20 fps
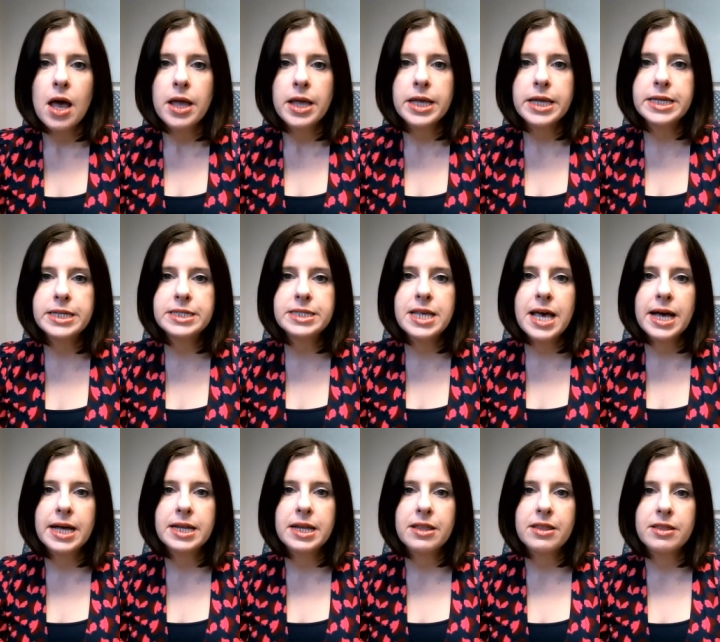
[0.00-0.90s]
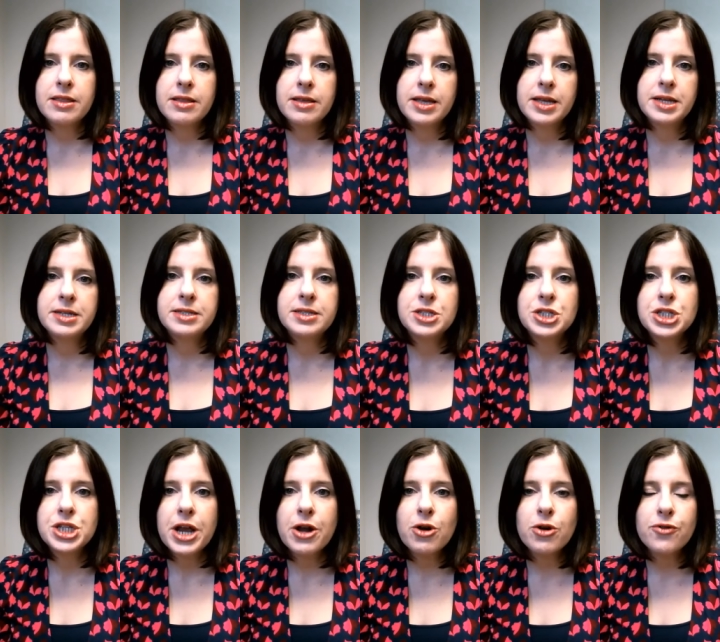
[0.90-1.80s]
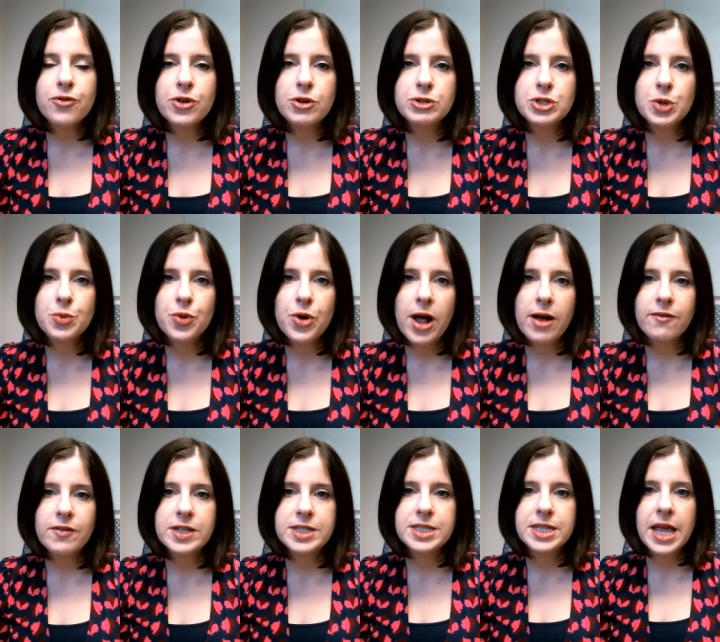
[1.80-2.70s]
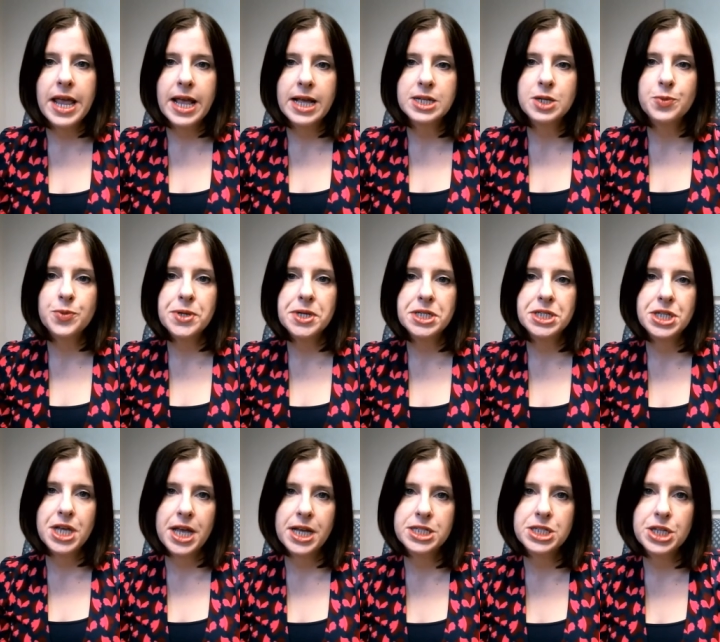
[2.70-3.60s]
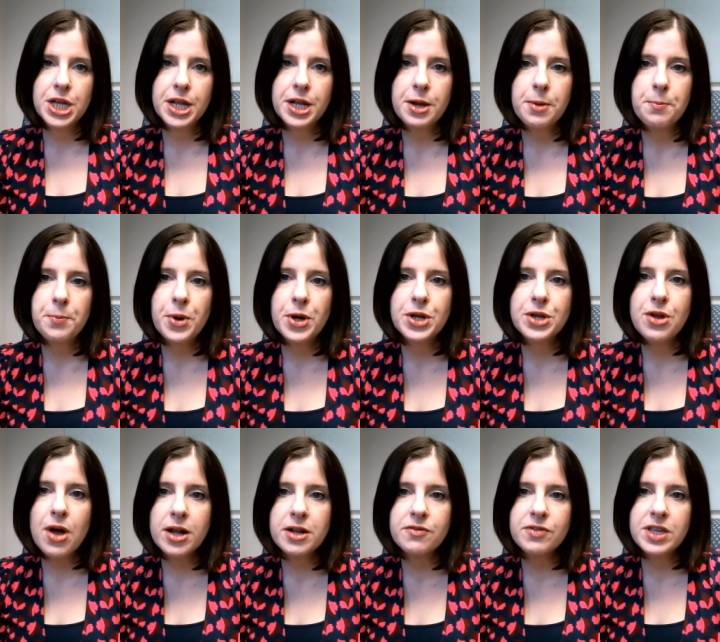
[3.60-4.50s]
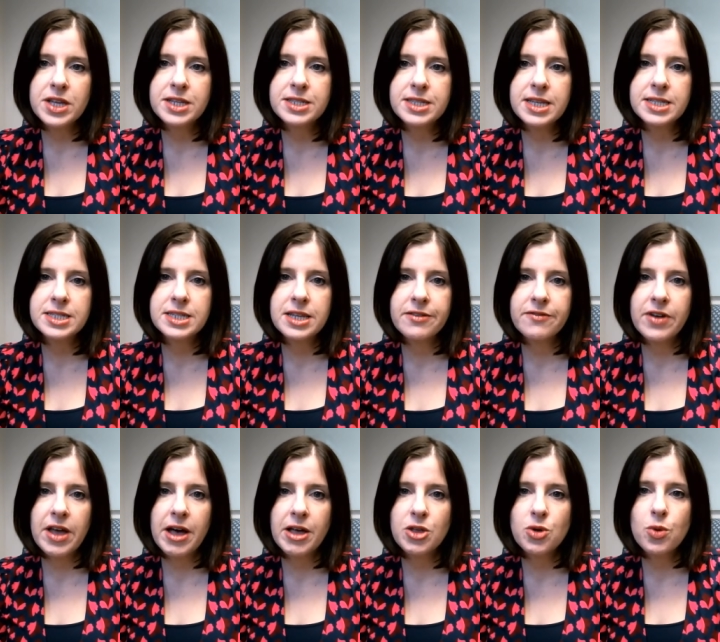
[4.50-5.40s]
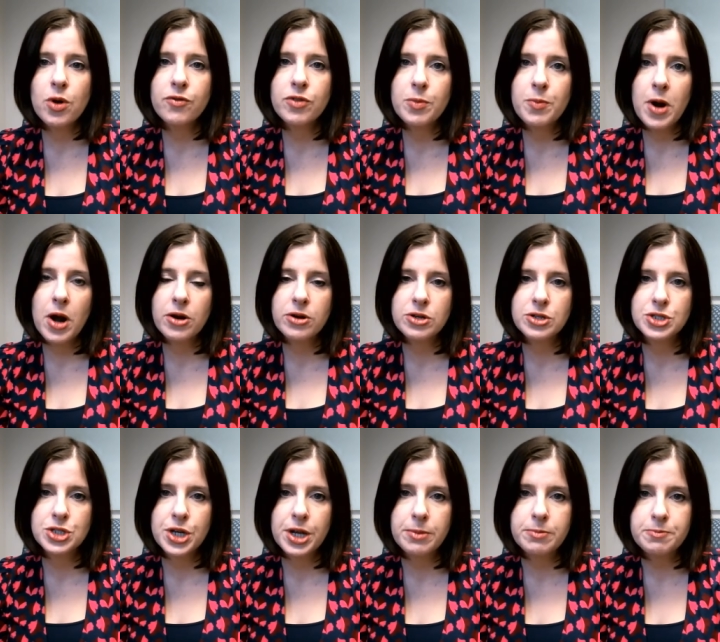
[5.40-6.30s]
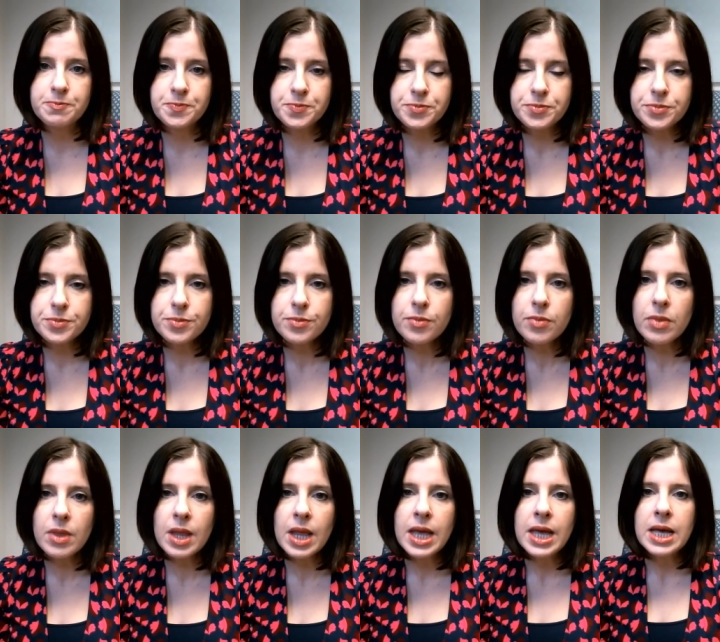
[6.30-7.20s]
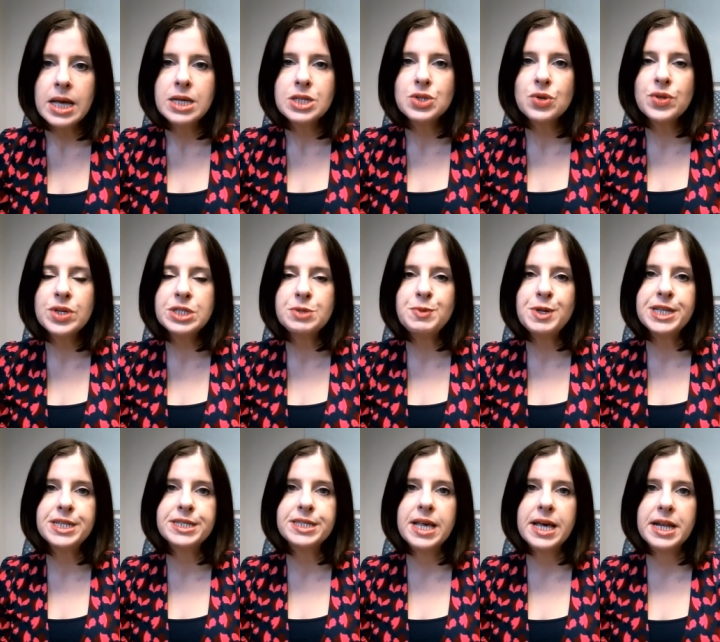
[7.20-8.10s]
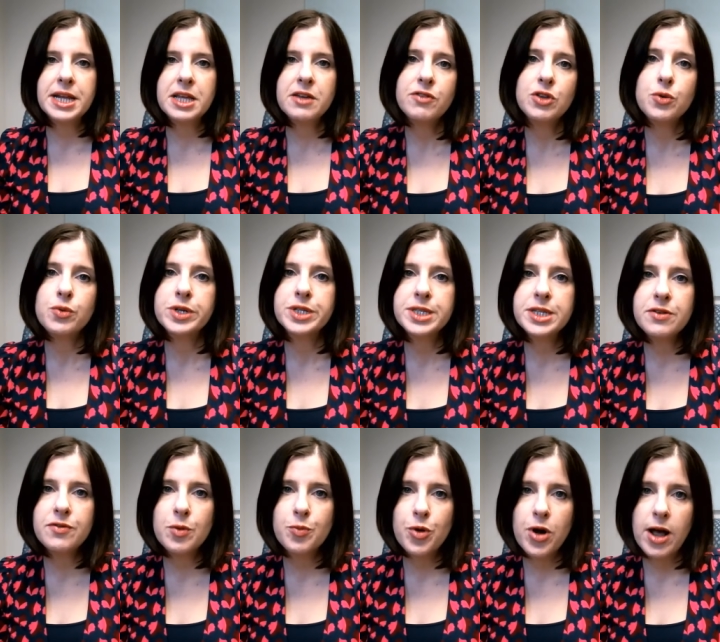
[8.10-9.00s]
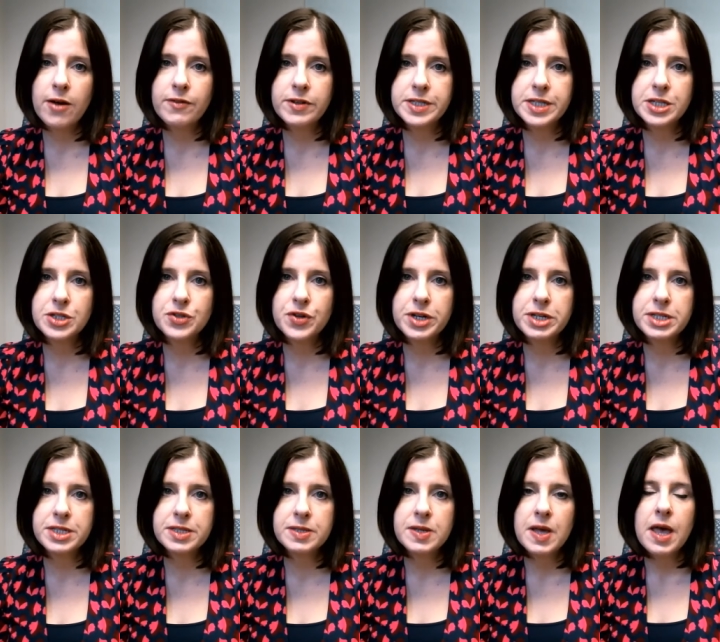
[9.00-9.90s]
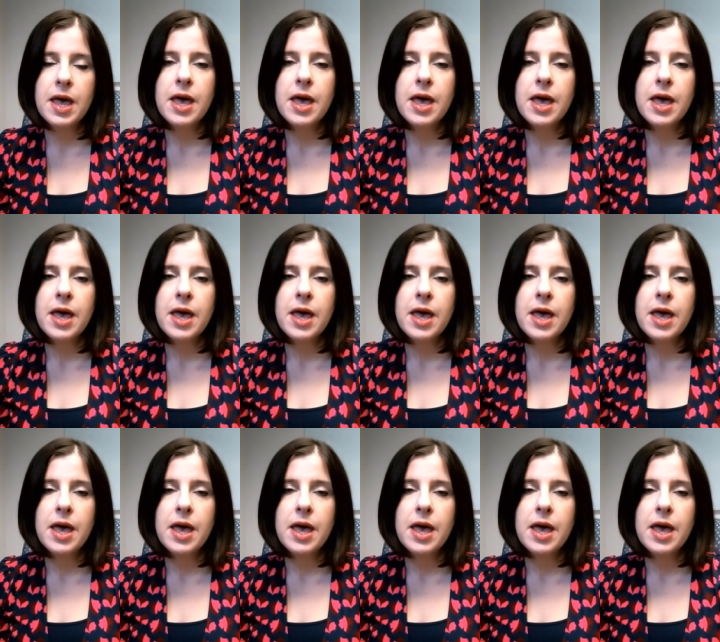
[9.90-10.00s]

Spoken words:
is that it is a share of future profits and appreciation, but none of the existing value of the partnership. So this means that if you receive a profits interest,